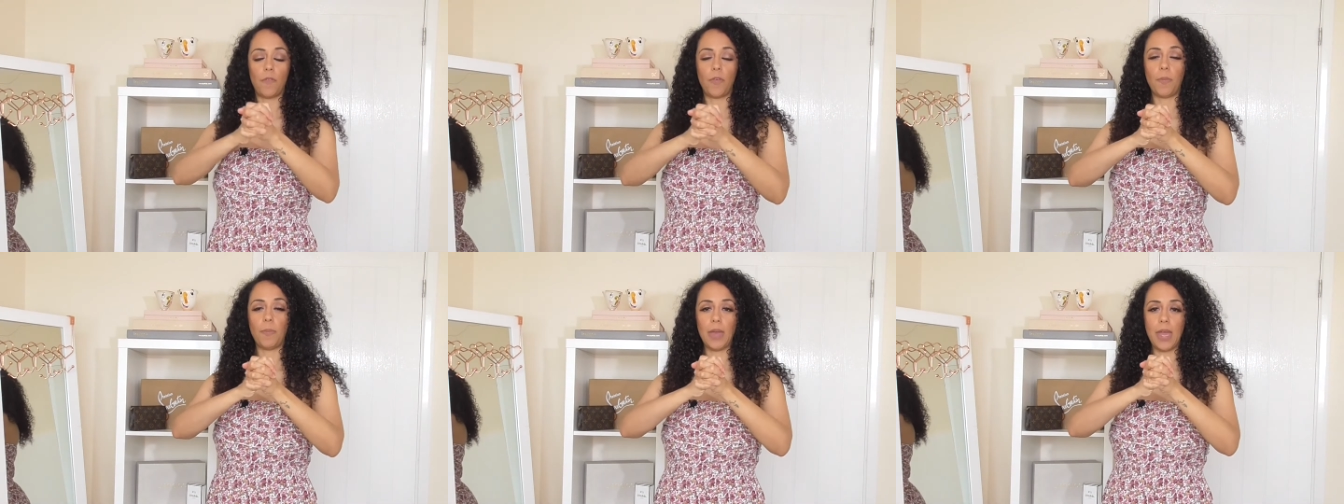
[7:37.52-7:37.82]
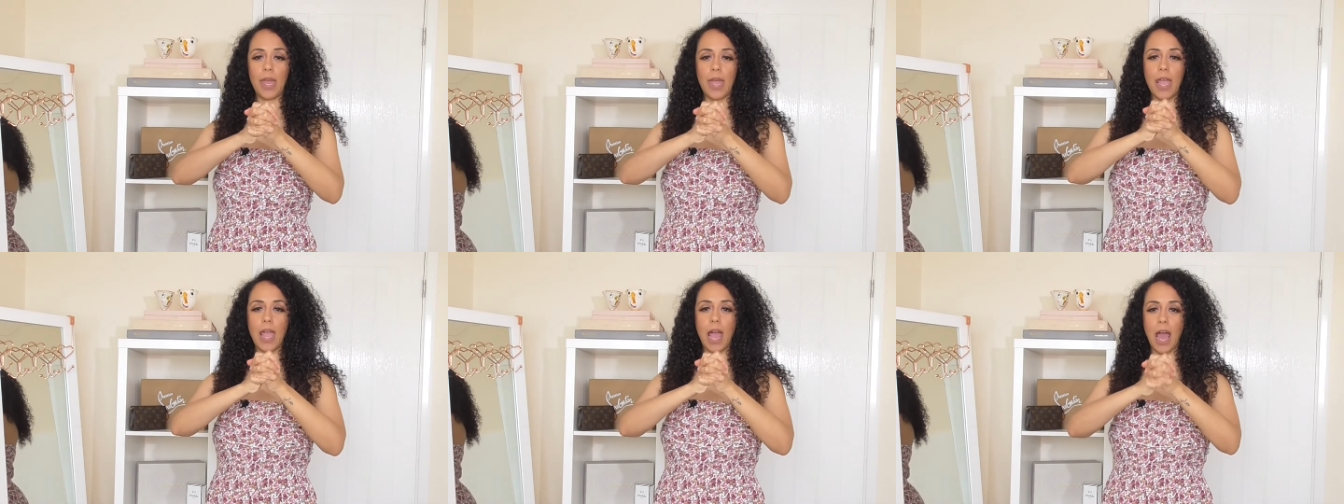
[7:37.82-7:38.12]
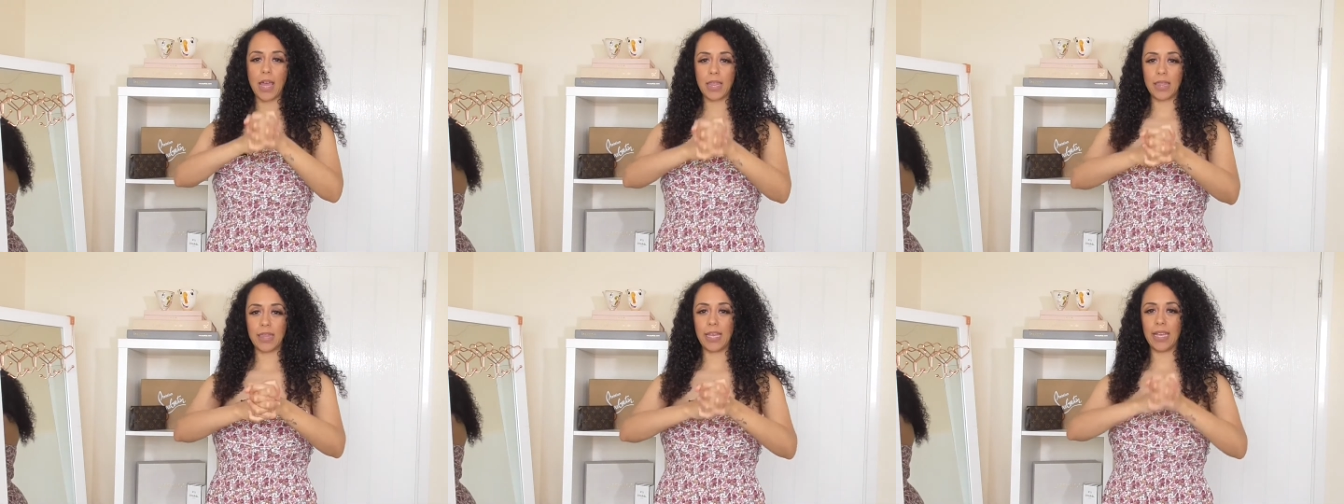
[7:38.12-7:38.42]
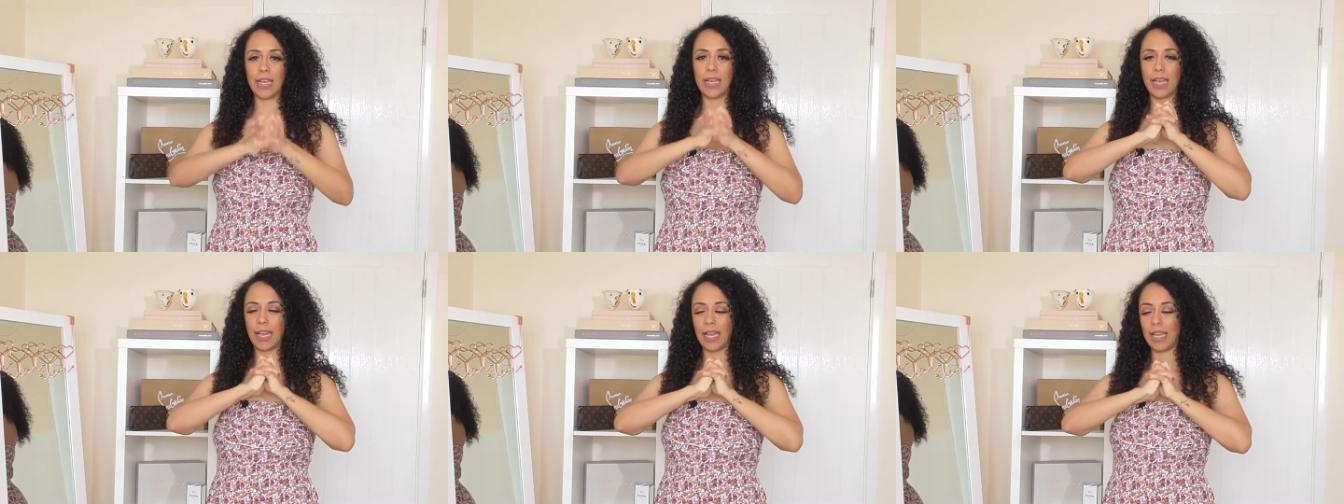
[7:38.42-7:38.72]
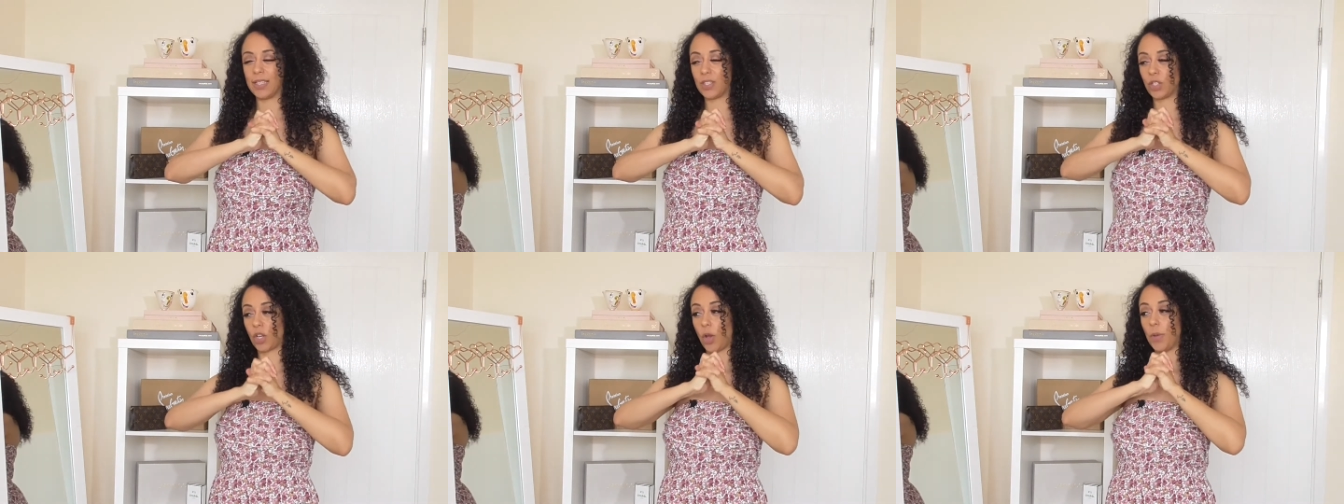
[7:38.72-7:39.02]
For me, I think
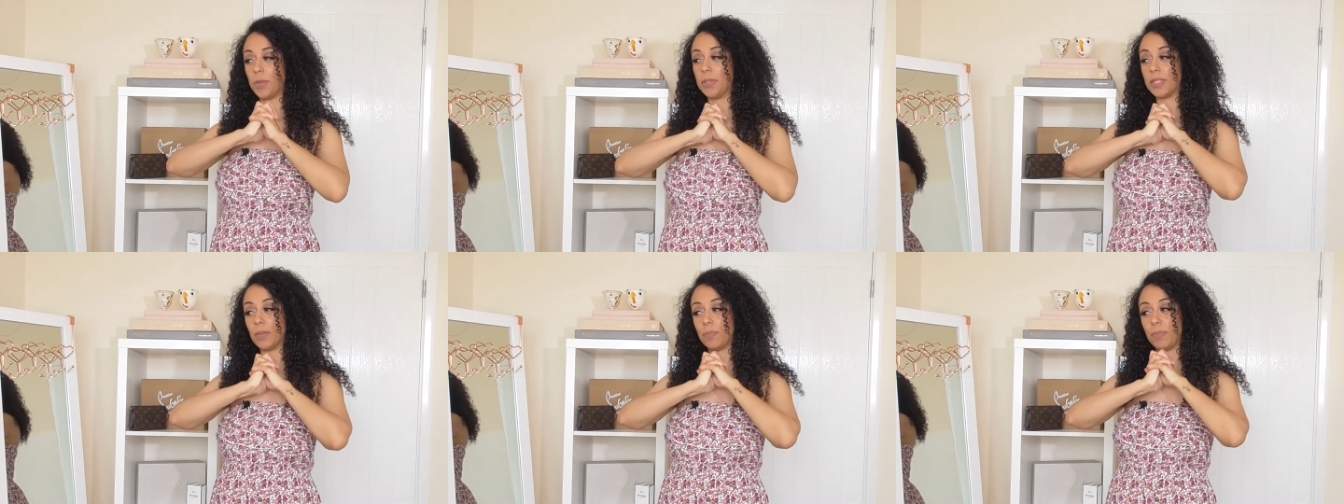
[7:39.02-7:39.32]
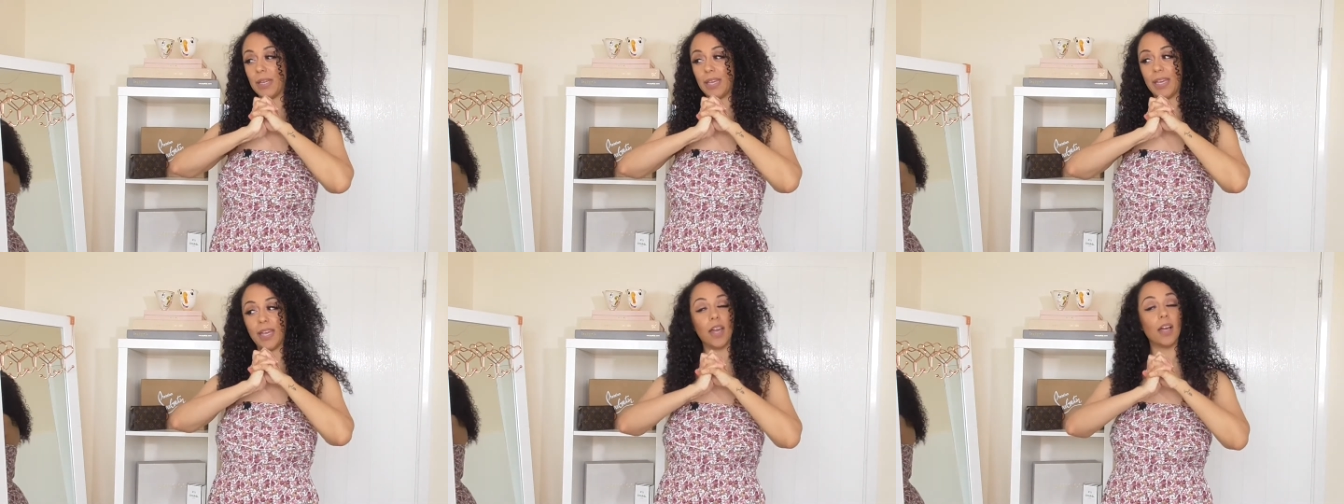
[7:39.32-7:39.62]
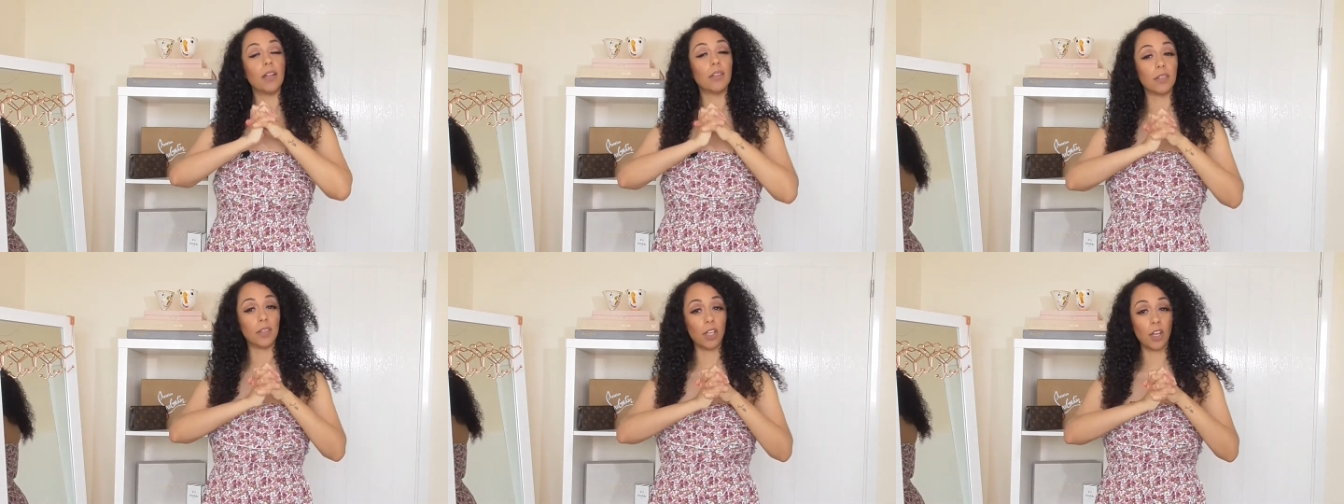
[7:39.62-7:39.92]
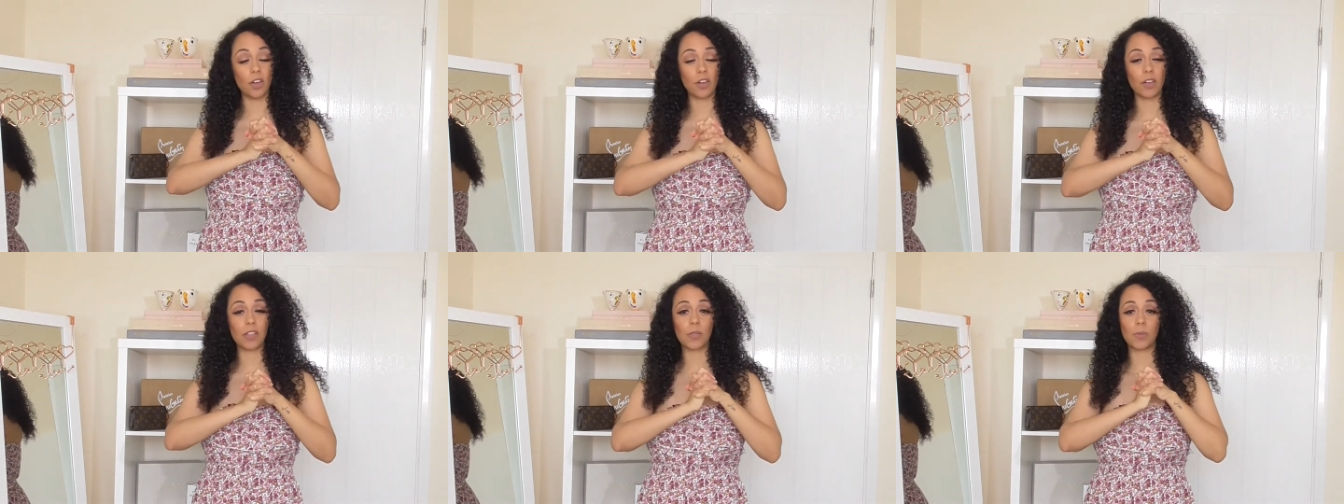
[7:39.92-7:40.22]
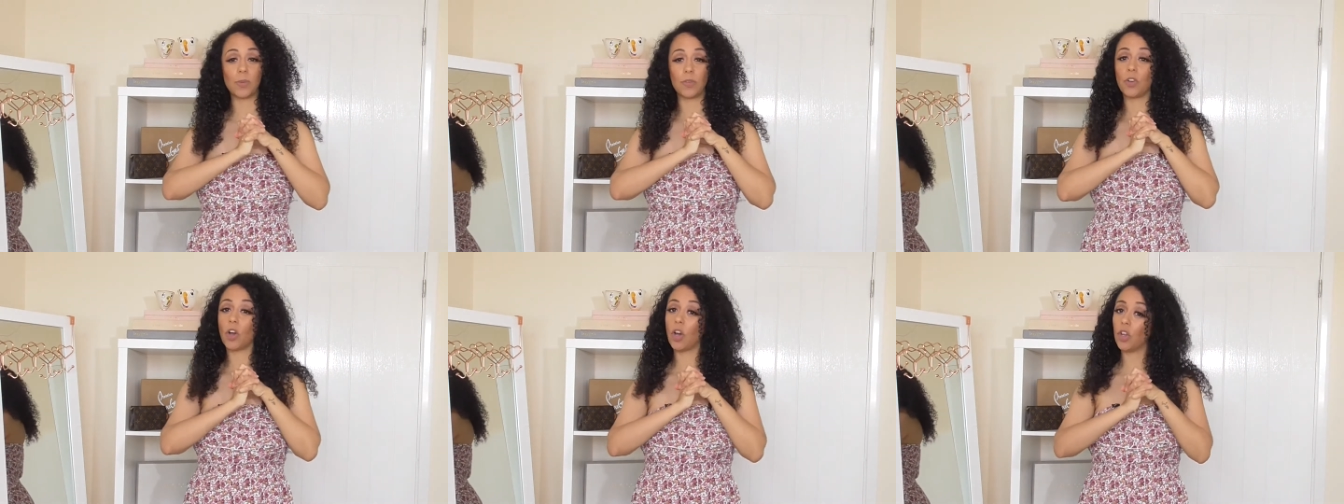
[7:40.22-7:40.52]
it is going to be a
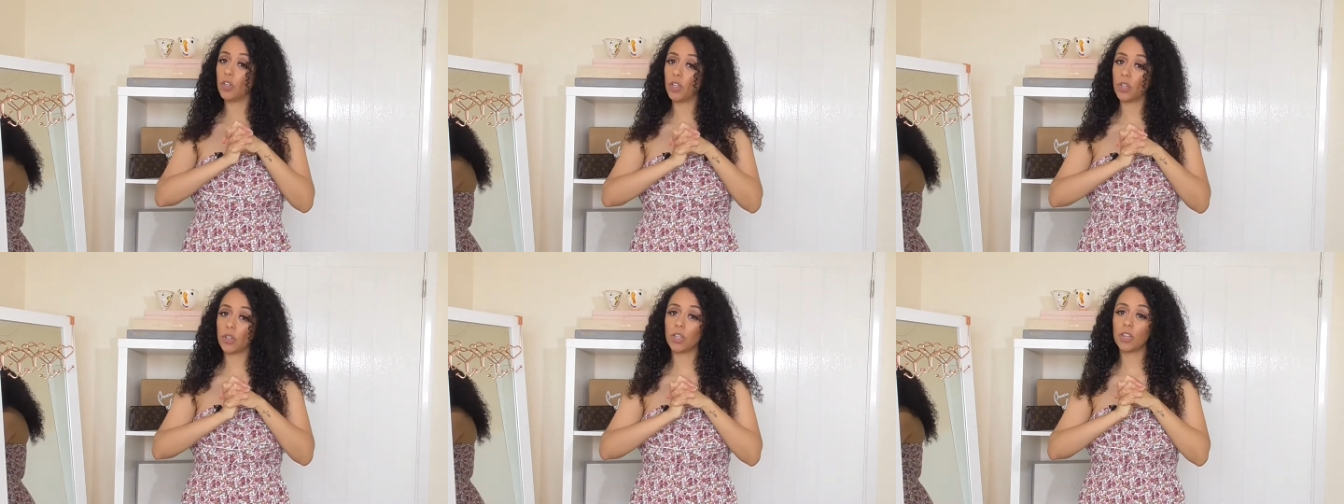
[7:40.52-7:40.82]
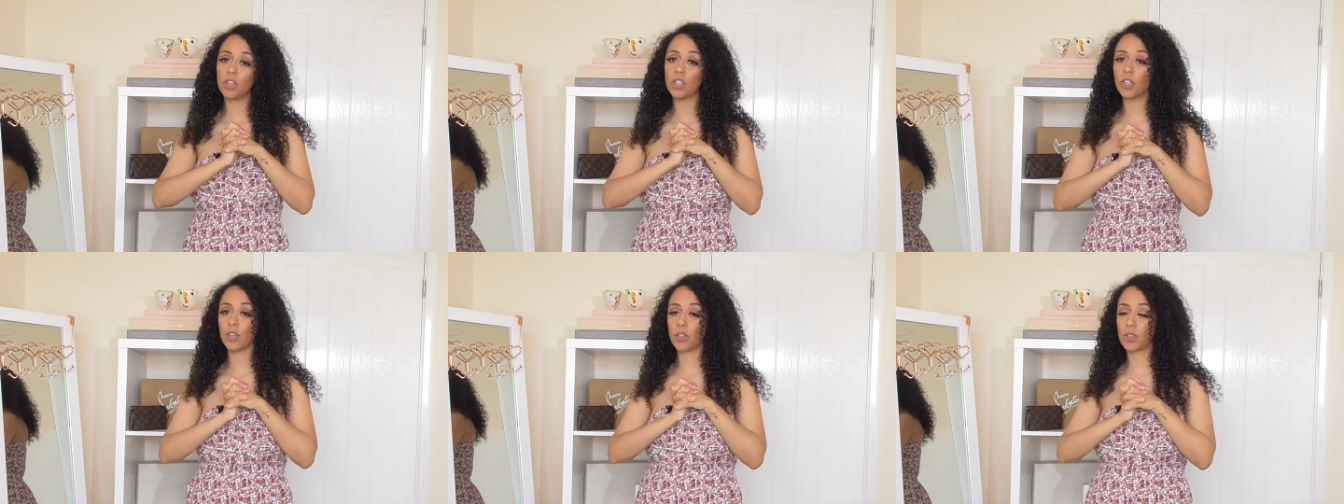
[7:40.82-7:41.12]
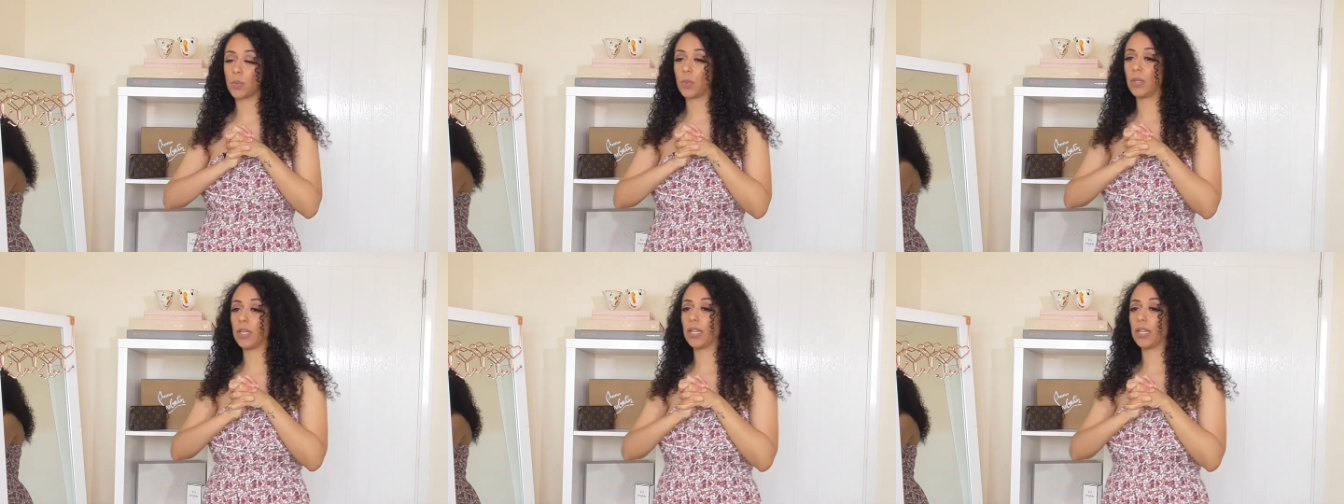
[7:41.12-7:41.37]
Luxe. We've got another Luxe